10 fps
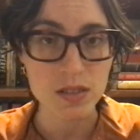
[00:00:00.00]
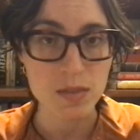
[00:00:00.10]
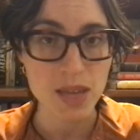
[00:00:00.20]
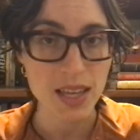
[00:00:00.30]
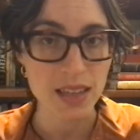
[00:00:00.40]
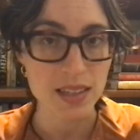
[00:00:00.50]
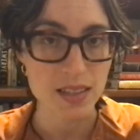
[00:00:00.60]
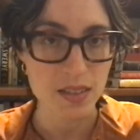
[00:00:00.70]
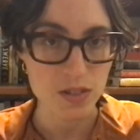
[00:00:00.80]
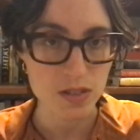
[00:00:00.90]
making
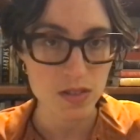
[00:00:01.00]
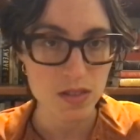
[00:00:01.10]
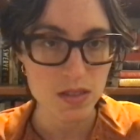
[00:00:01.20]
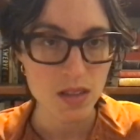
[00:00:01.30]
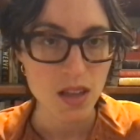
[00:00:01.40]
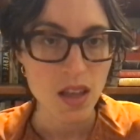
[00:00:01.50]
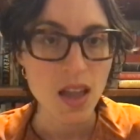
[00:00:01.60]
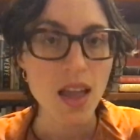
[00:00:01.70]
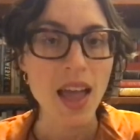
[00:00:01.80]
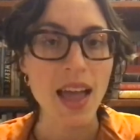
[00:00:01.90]
decisions
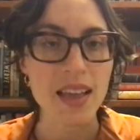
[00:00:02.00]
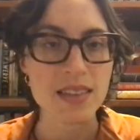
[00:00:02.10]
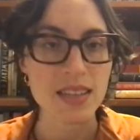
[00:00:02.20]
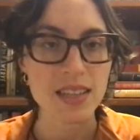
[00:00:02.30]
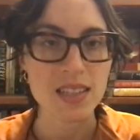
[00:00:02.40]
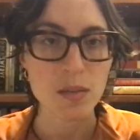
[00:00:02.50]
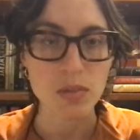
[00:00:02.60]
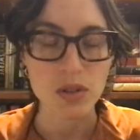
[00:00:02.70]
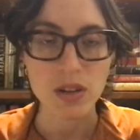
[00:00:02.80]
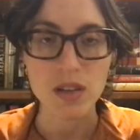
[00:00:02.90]
as
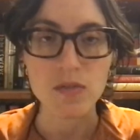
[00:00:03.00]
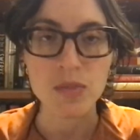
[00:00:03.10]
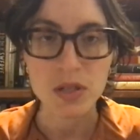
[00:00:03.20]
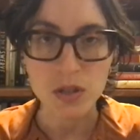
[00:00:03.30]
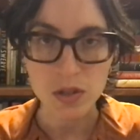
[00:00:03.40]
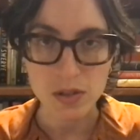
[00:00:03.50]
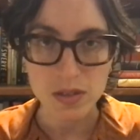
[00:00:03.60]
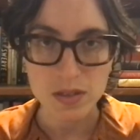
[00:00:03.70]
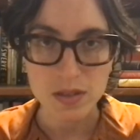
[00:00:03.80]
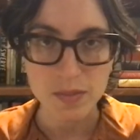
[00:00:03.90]
exemplary of
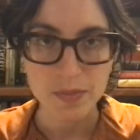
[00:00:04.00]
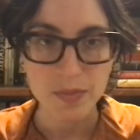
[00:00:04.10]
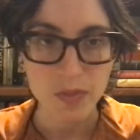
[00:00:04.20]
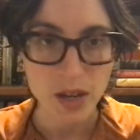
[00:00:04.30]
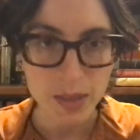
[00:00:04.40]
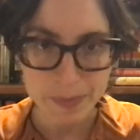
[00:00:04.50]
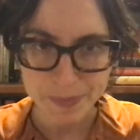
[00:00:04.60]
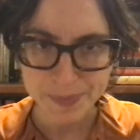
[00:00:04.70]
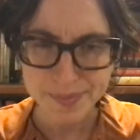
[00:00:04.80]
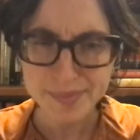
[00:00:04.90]
paternalism, right?
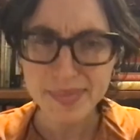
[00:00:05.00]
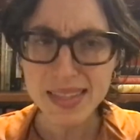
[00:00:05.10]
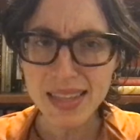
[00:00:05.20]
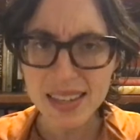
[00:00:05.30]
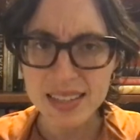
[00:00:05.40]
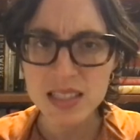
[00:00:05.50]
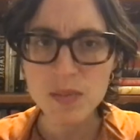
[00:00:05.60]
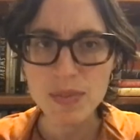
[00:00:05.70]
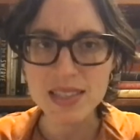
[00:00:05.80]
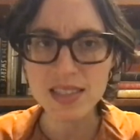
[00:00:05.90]
In
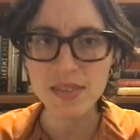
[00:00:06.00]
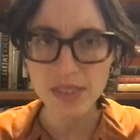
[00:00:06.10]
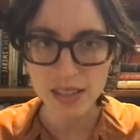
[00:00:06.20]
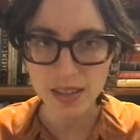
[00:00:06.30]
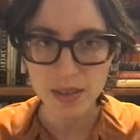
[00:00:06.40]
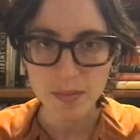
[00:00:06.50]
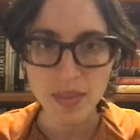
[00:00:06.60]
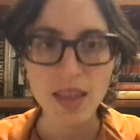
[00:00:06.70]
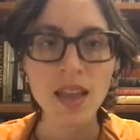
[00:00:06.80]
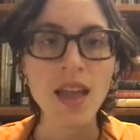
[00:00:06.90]
specific,
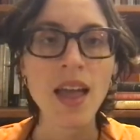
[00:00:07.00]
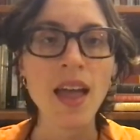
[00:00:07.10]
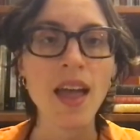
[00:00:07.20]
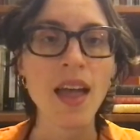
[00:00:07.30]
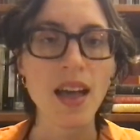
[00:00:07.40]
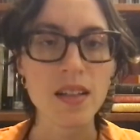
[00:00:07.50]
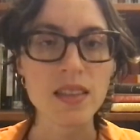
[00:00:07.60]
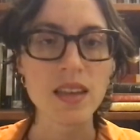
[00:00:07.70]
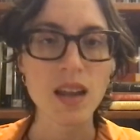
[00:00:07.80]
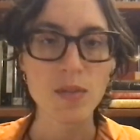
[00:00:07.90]

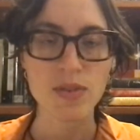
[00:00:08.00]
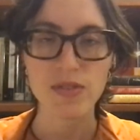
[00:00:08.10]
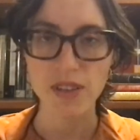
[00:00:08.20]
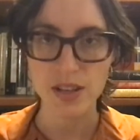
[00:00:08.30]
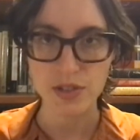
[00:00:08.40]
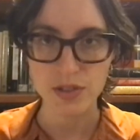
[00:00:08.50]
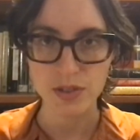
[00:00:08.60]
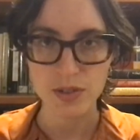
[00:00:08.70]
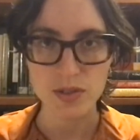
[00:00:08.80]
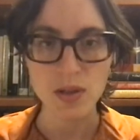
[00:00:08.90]
healthcare
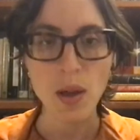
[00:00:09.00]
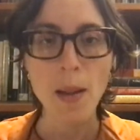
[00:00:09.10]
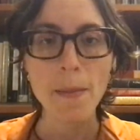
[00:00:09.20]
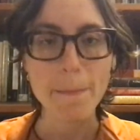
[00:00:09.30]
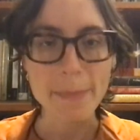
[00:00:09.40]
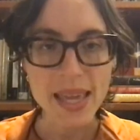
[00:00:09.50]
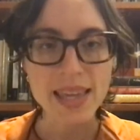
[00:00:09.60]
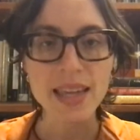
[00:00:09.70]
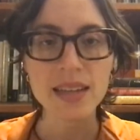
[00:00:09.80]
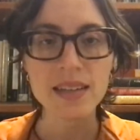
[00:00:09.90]
professionals
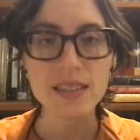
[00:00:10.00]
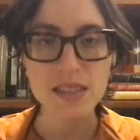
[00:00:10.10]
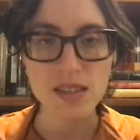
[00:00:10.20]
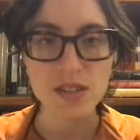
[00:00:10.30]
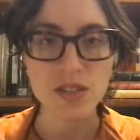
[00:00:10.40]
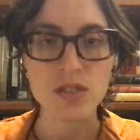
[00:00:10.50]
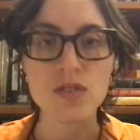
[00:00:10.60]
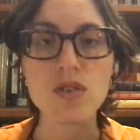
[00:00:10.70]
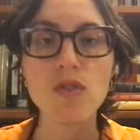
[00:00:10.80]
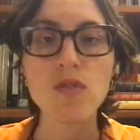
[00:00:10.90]
making
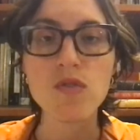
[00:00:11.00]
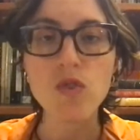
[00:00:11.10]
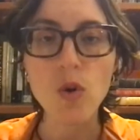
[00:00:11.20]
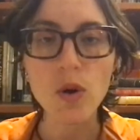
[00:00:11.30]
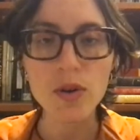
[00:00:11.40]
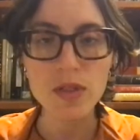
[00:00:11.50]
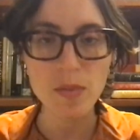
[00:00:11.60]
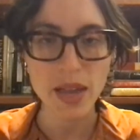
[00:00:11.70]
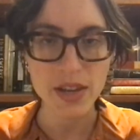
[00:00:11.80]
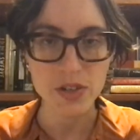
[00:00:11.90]
decisions for the
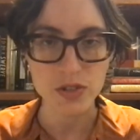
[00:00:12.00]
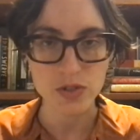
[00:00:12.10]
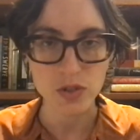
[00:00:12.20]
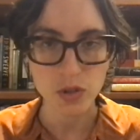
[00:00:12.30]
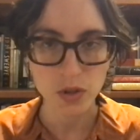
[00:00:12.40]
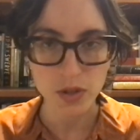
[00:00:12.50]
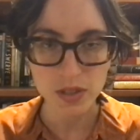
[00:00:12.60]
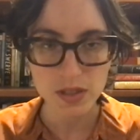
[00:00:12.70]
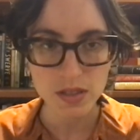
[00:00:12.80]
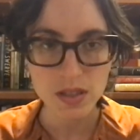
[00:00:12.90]
patient's good